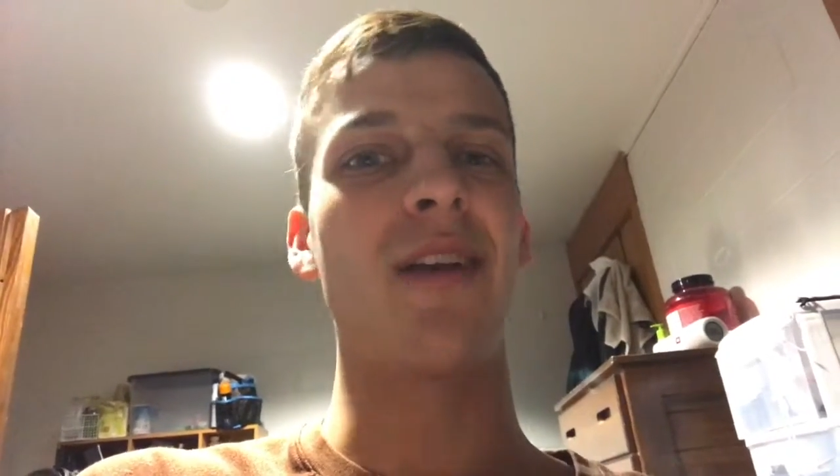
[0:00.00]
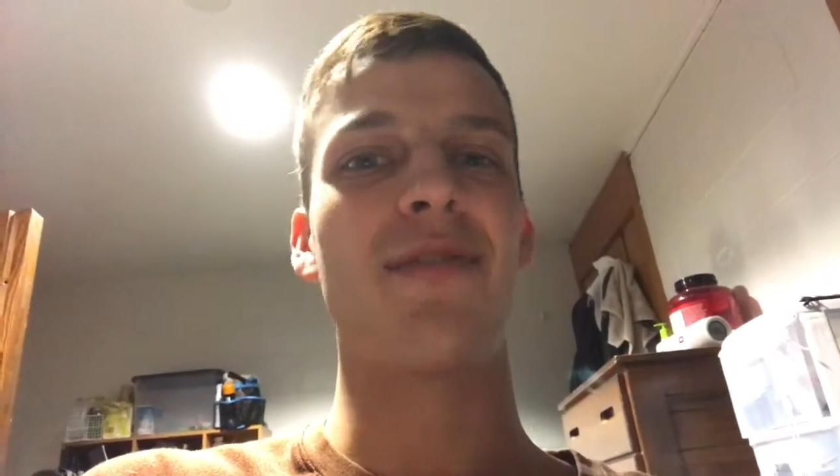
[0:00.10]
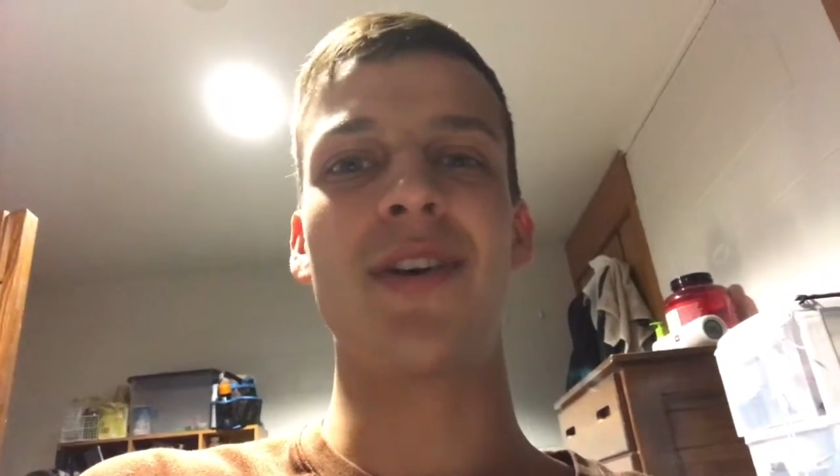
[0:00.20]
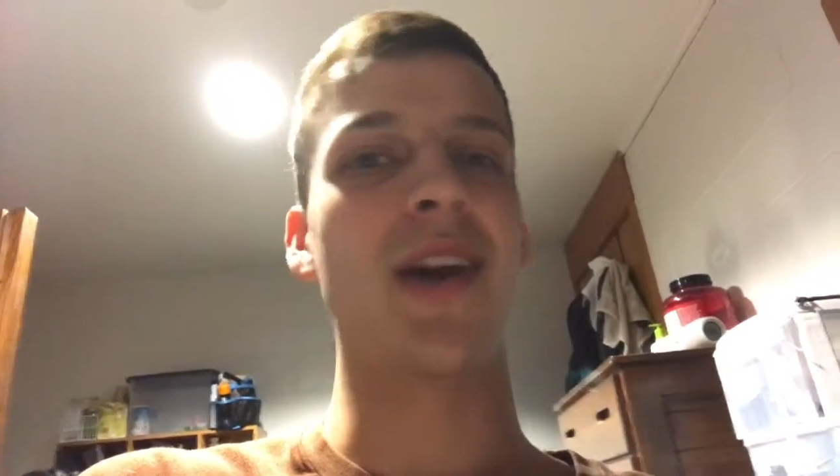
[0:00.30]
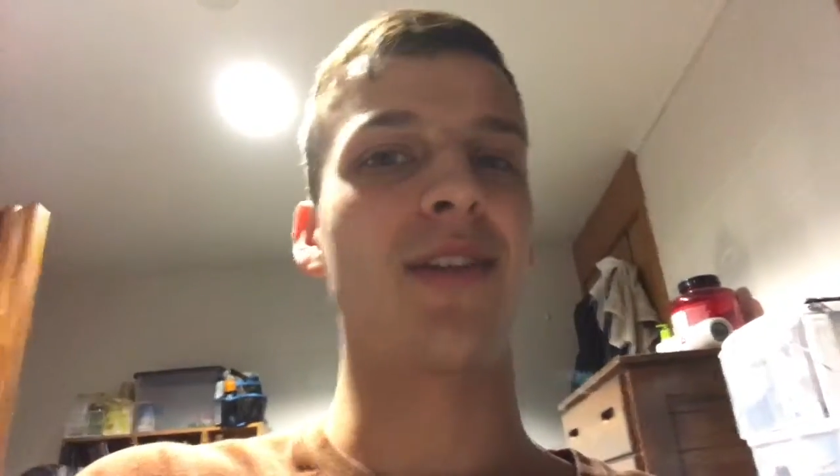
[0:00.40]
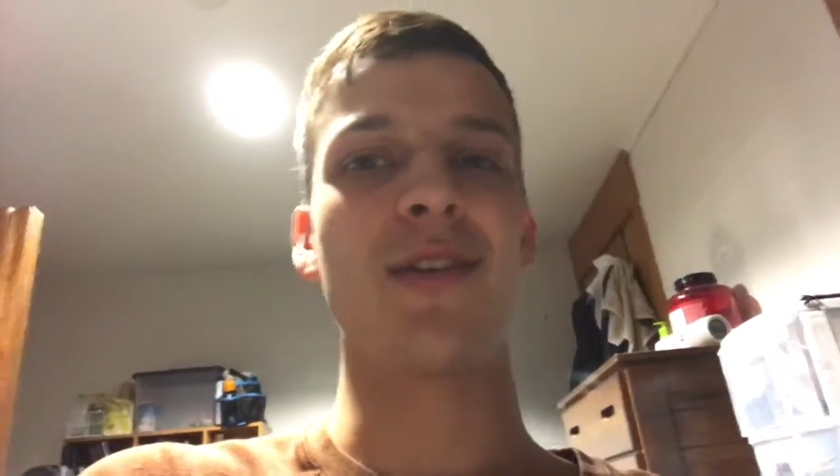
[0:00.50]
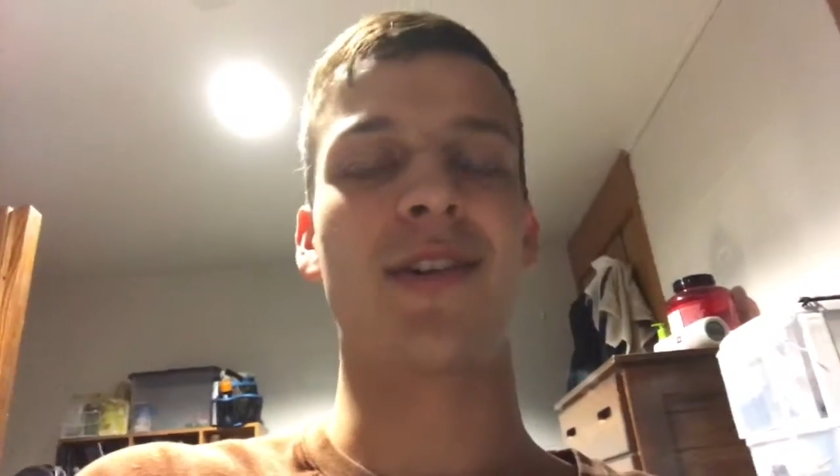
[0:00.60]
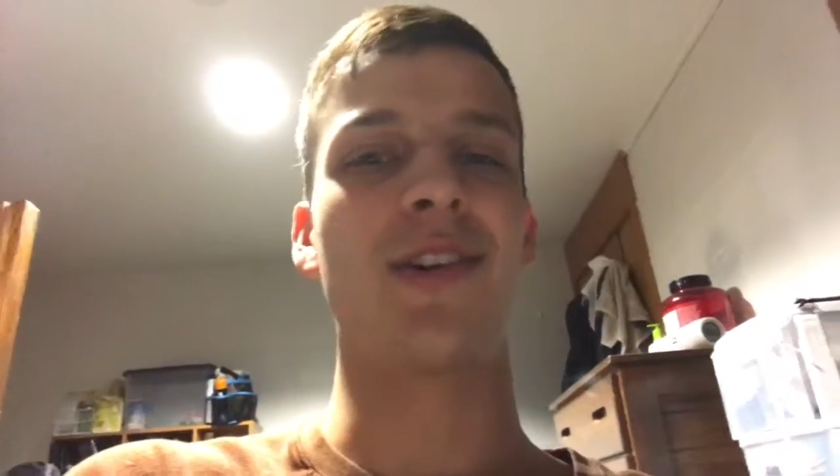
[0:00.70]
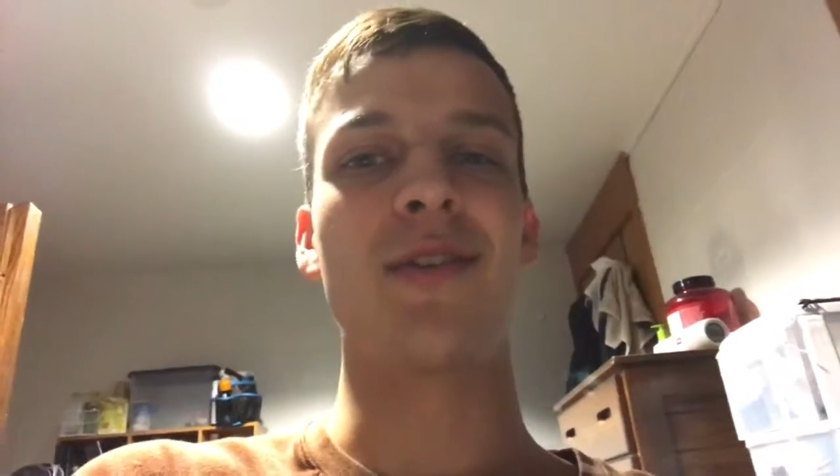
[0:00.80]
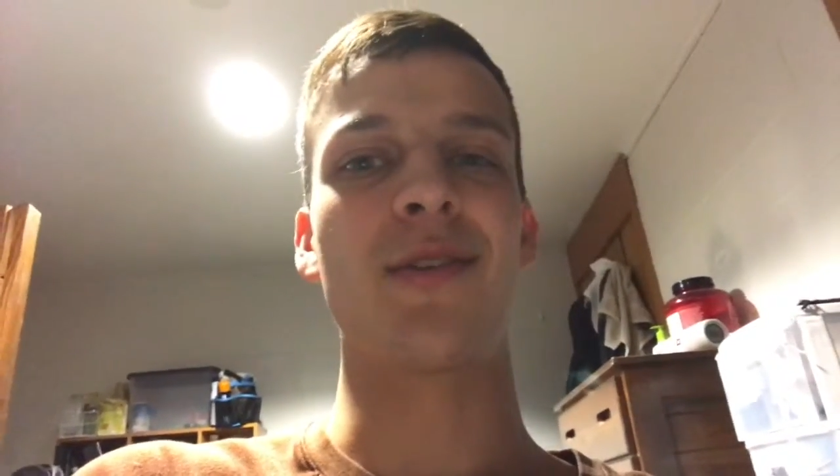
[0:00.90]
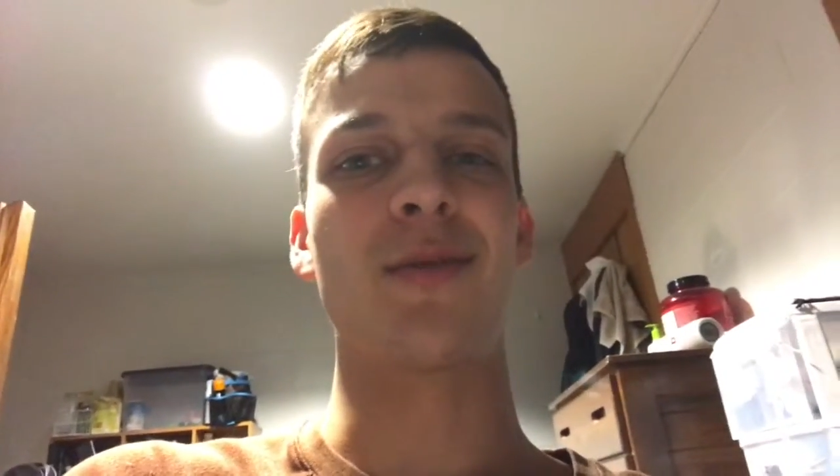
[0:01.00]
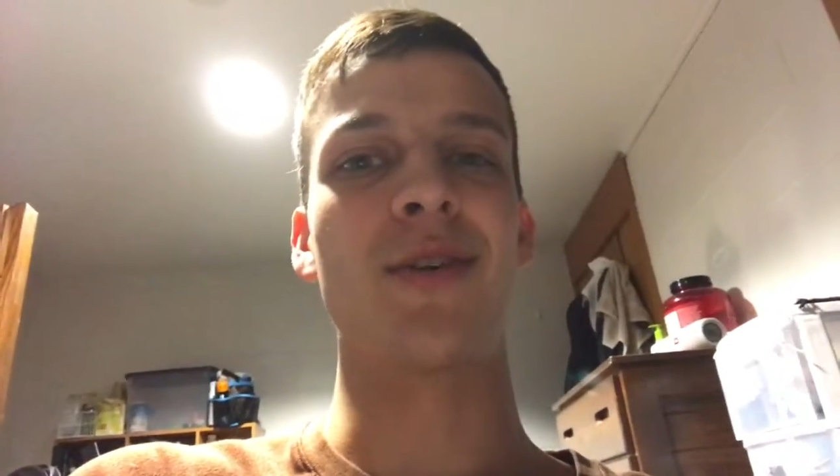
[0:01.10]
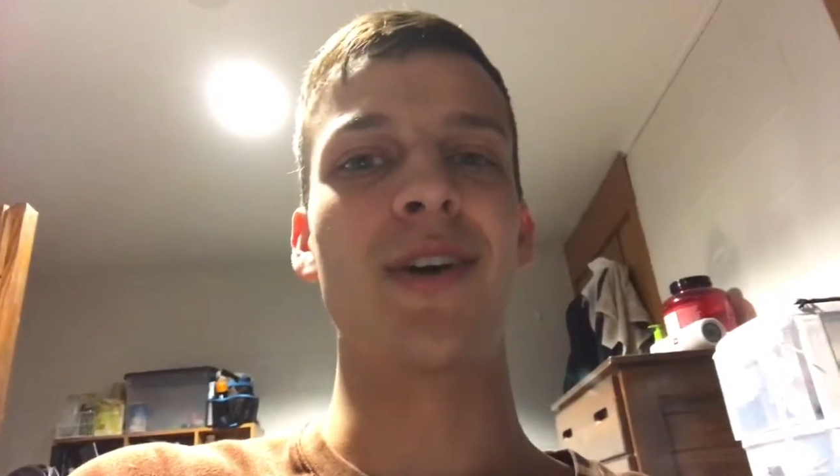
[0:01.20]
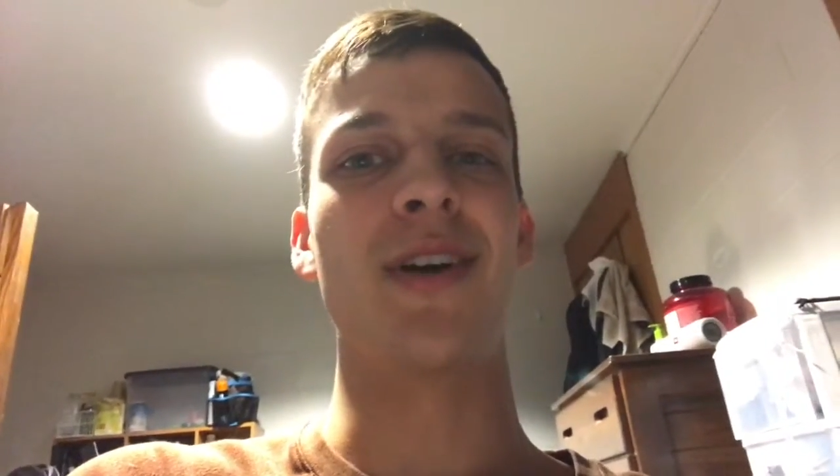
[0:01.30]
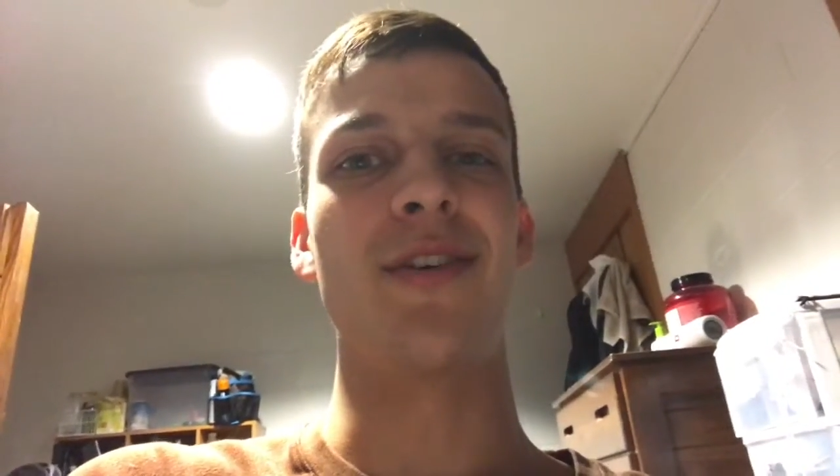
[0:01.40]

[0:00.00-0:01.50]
I feel like those cues were